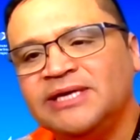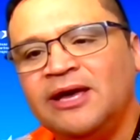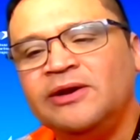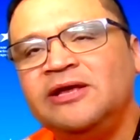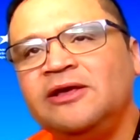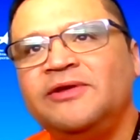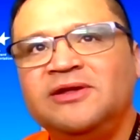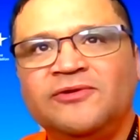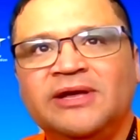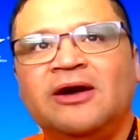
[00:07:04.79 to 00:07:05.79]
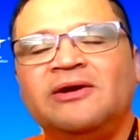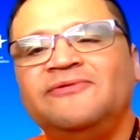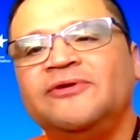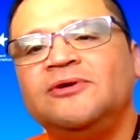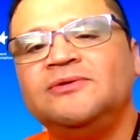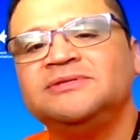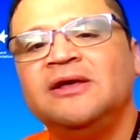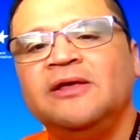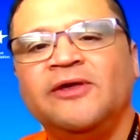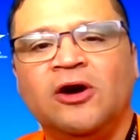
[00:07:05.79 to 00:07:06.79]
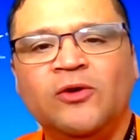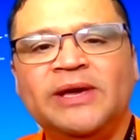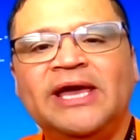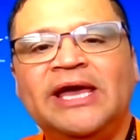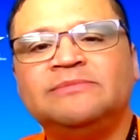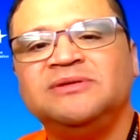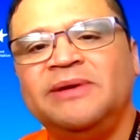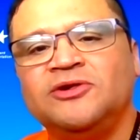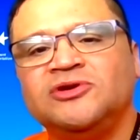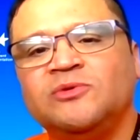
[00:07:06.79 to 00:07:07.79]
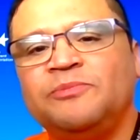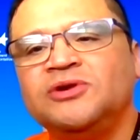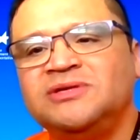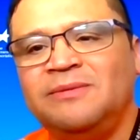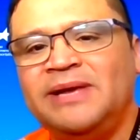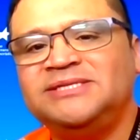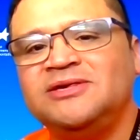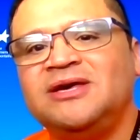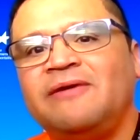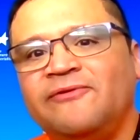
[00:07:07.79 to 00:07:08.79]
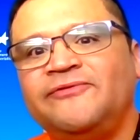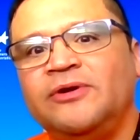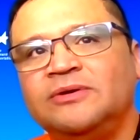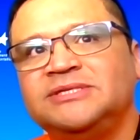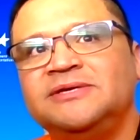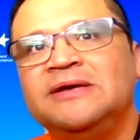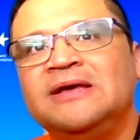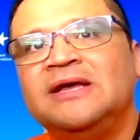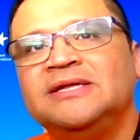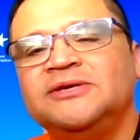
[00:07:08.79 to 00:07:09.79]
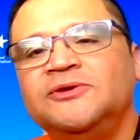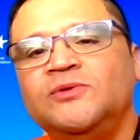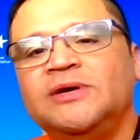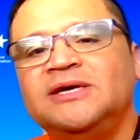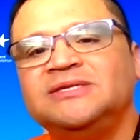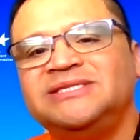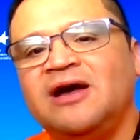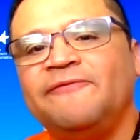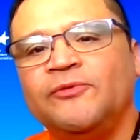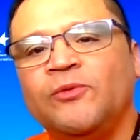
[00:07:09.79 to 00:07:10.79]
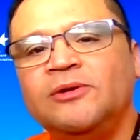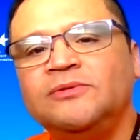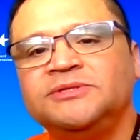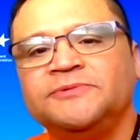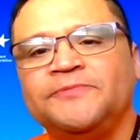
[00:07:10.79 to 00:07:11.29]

County, all the different county folks, the OEMs, to make sure we're pushing the message out for folks to stay off the roads.